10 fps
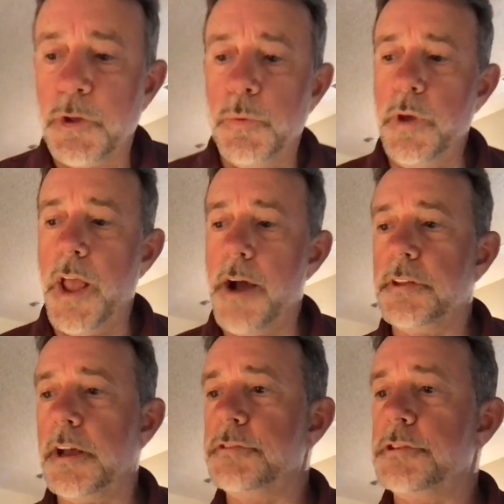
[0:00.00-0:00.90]
we have to
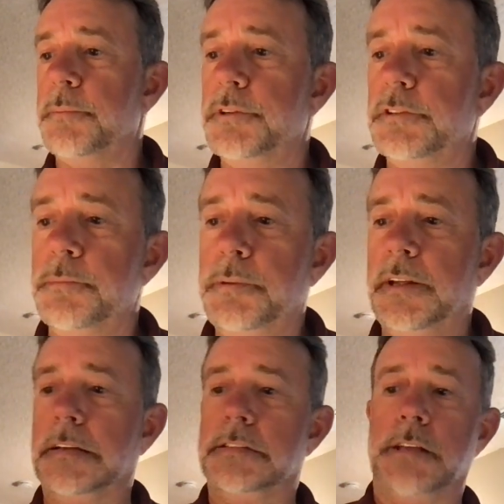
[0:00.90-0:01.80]
have something to be
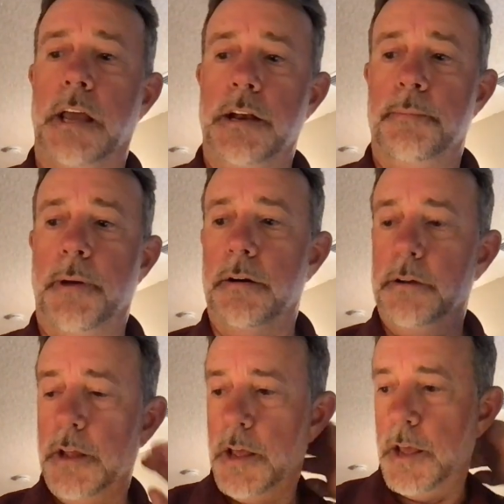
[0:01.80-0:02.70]
excited about.
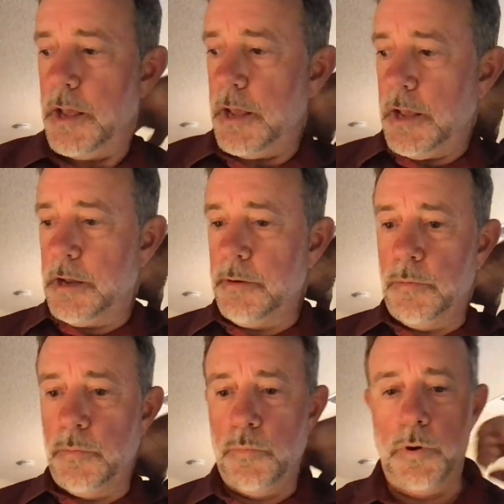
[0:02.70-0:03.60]
And
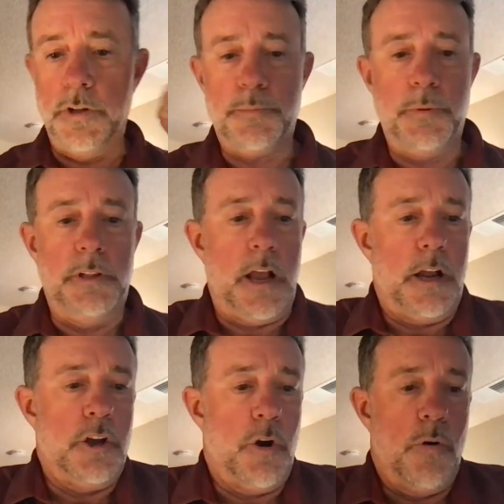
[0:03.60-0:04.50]
once we
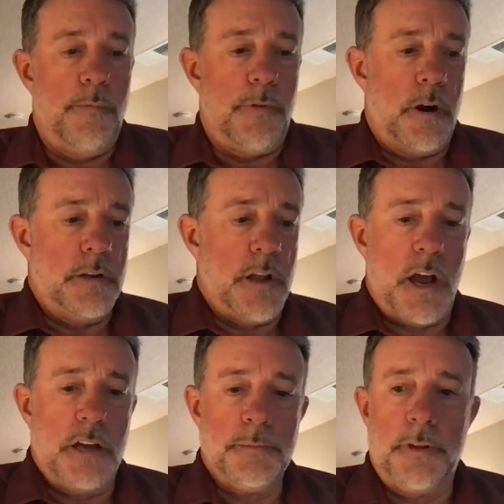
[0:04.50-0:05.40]
let go of our
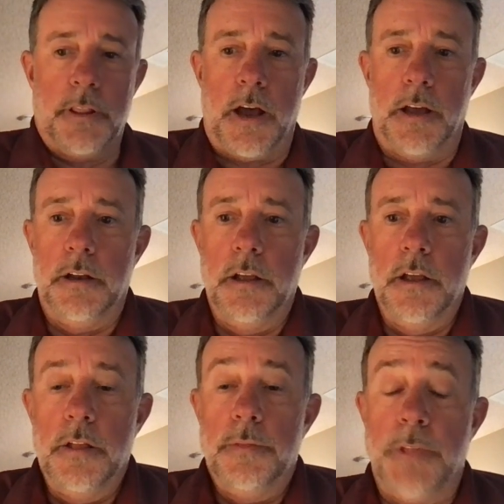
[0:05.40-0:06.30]
attachment to that,
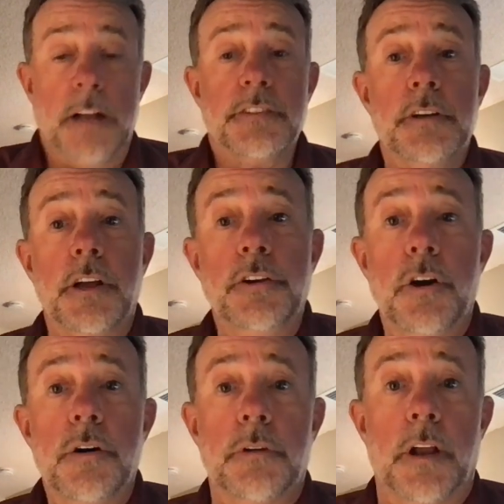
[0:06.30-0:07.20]
that's an
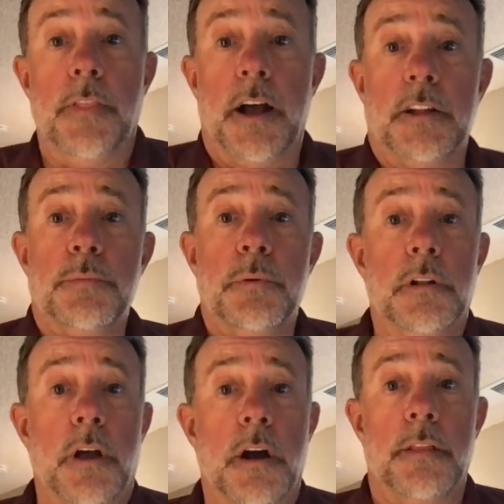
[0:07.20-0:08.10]
unknown. And that's where a
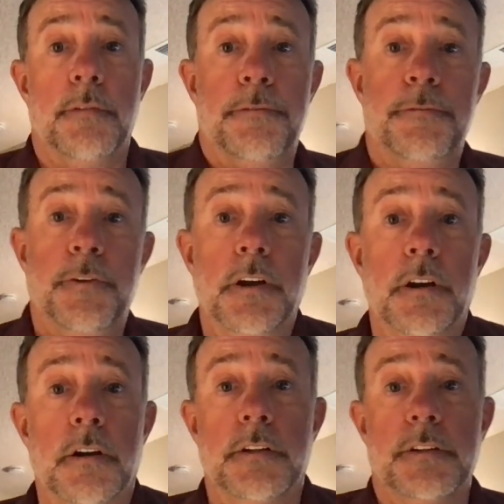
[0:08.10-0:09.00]
lot of the
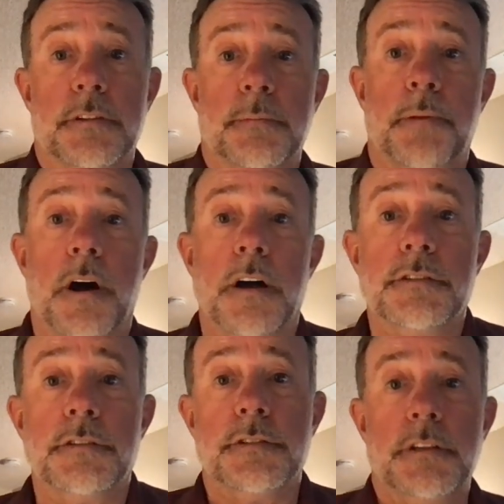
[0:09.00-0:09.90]
fear and this
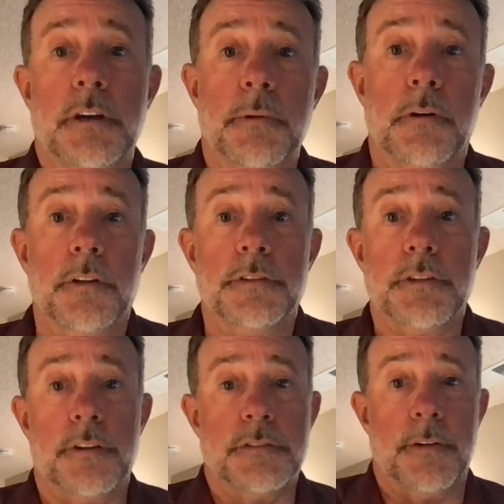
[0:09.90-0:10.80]
imposter syndrome and all this
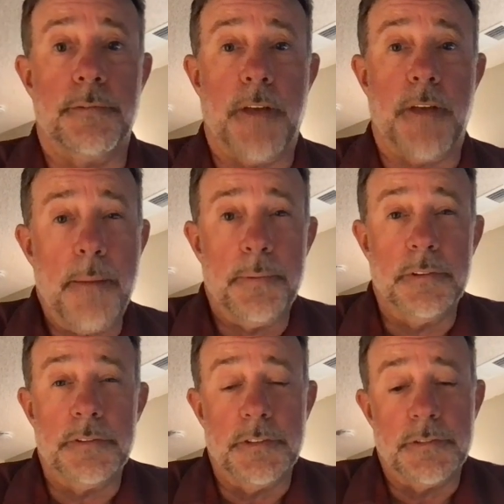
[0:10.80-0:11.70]
other stuff
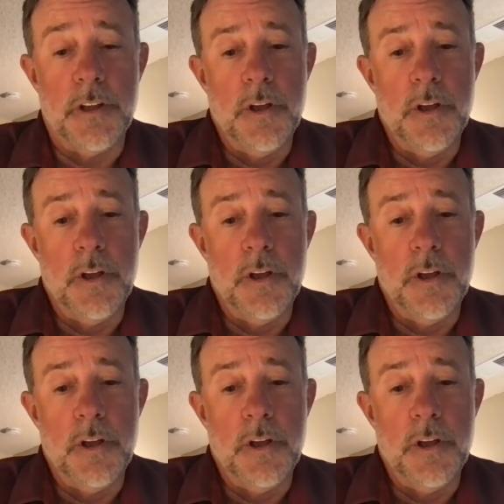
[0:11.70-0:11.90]
happens is